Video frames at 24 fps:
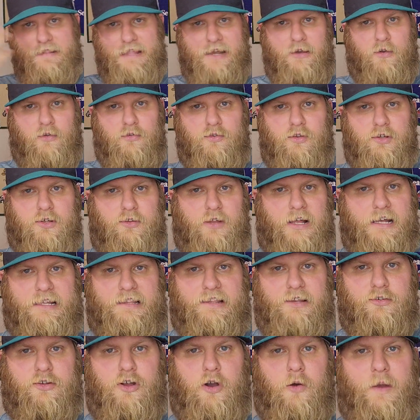mean, they don't look like
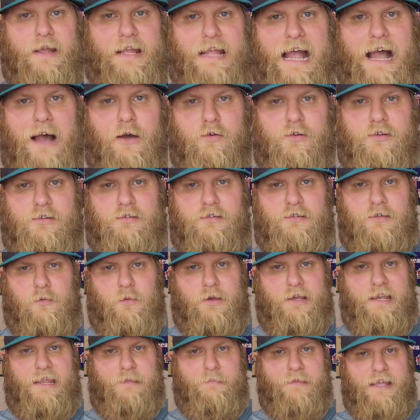they're going out
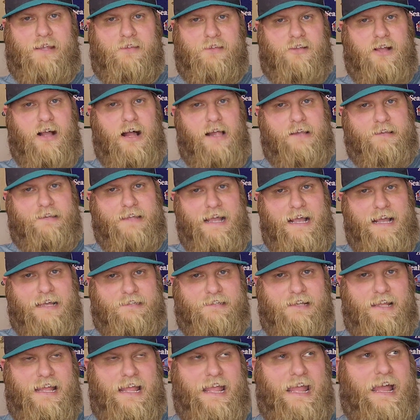when he makes
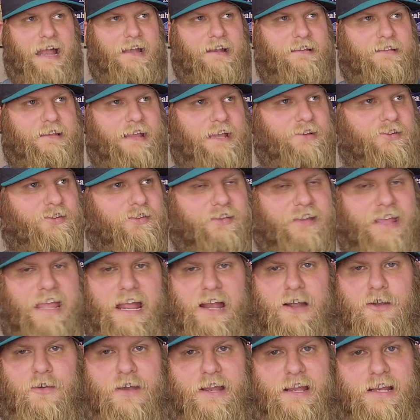contact. And they just
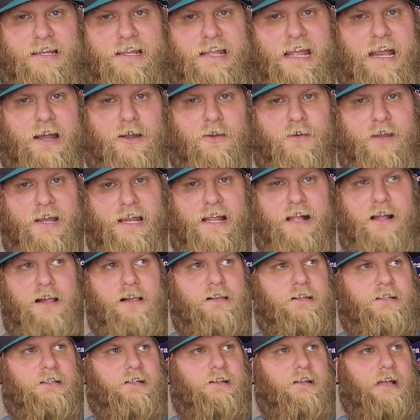carry and carry.
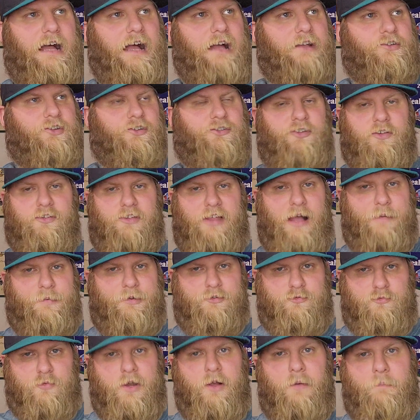Uh, just shows you how
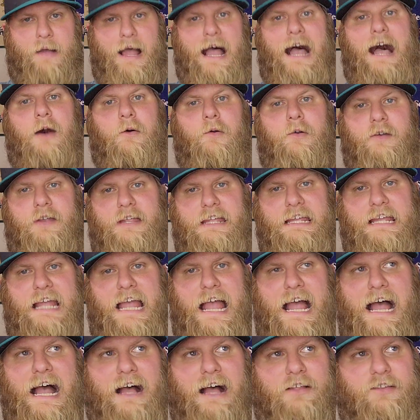much real power he
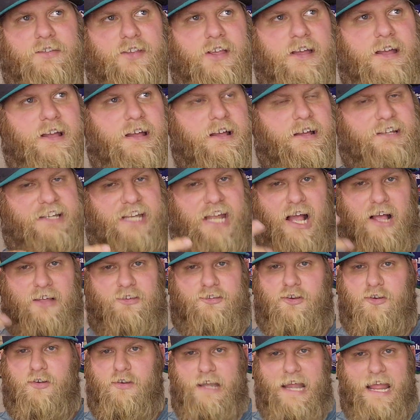has.
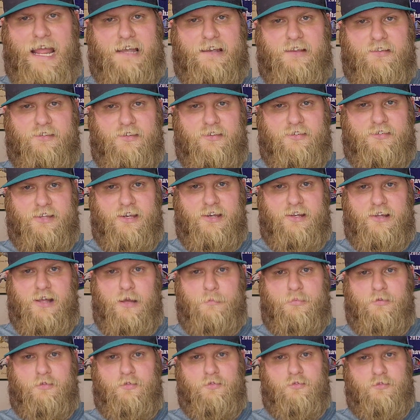Teoscar Hernandez has hit a
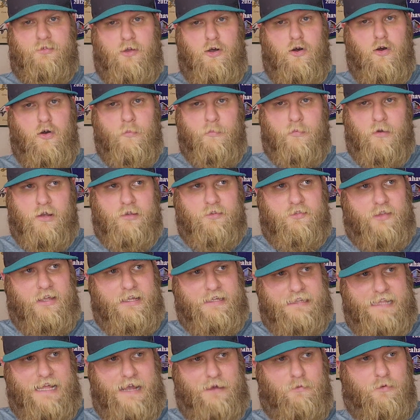couple home runs
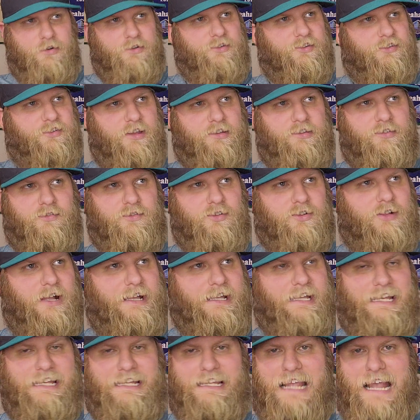like that where it just doesn't look
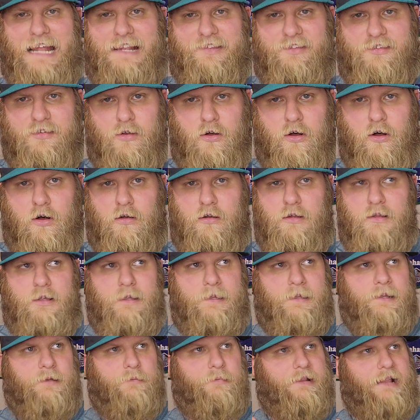like he gets it all,
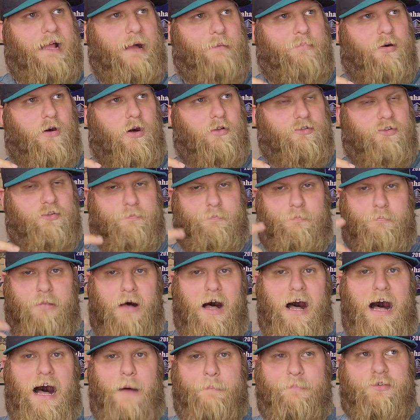but that ball just
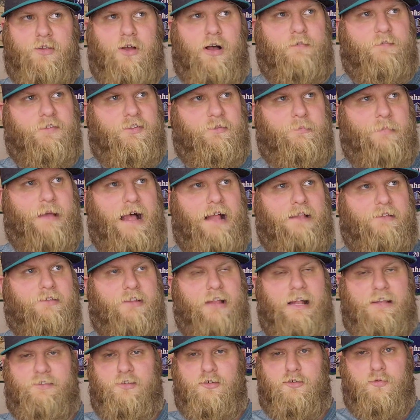pops off his bat.
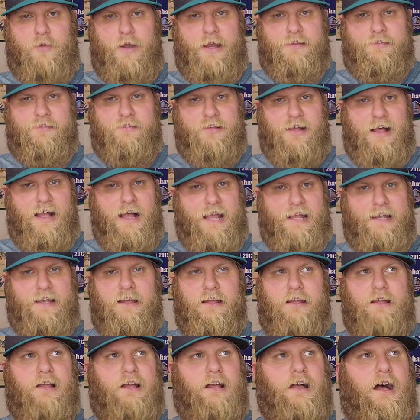So that's a great sign.
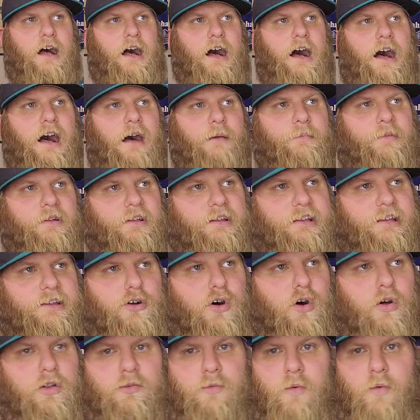Um,
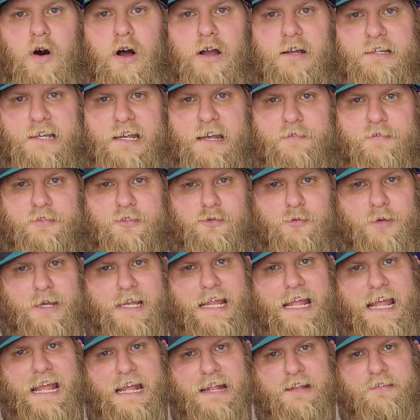Kolten Wong did have
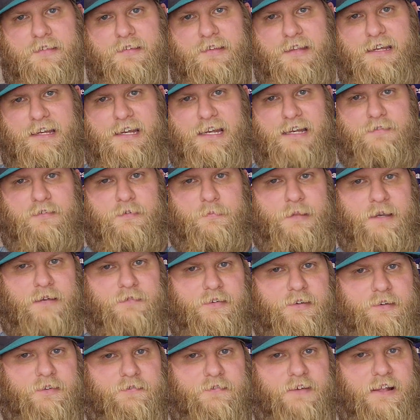three hits. He did have a bit
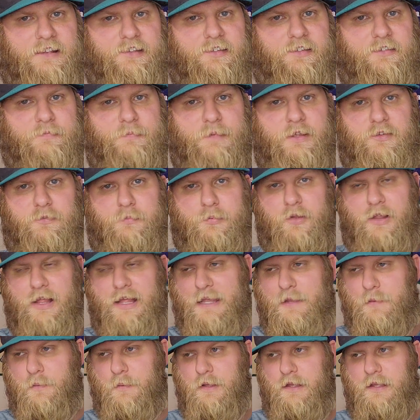of a defensive
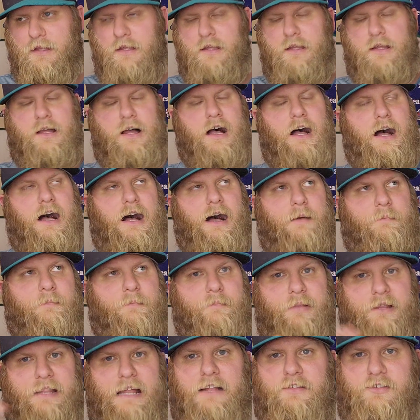misplay,
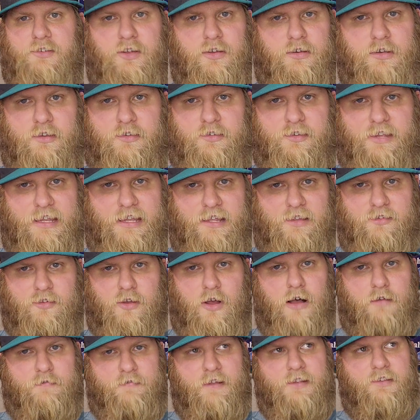um, but that's good to see his
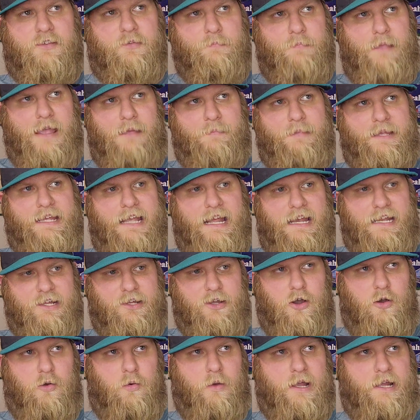offense maybe getting
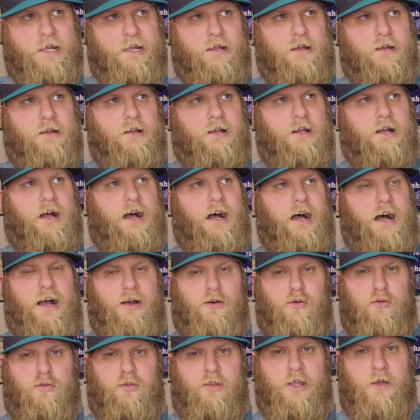going. Uh,
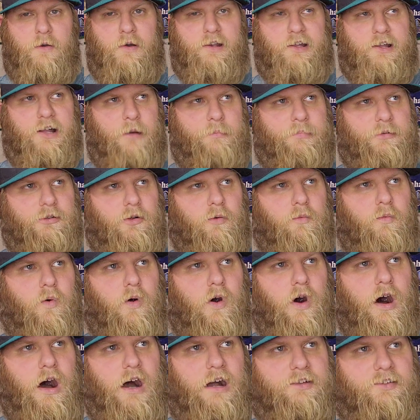Julio had a couple of
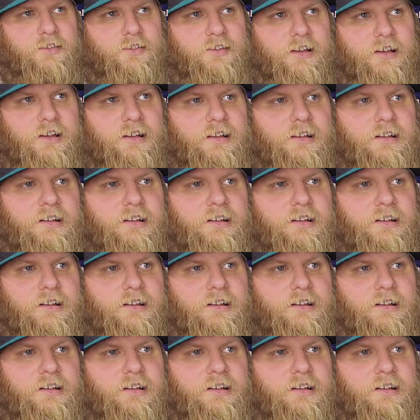walks.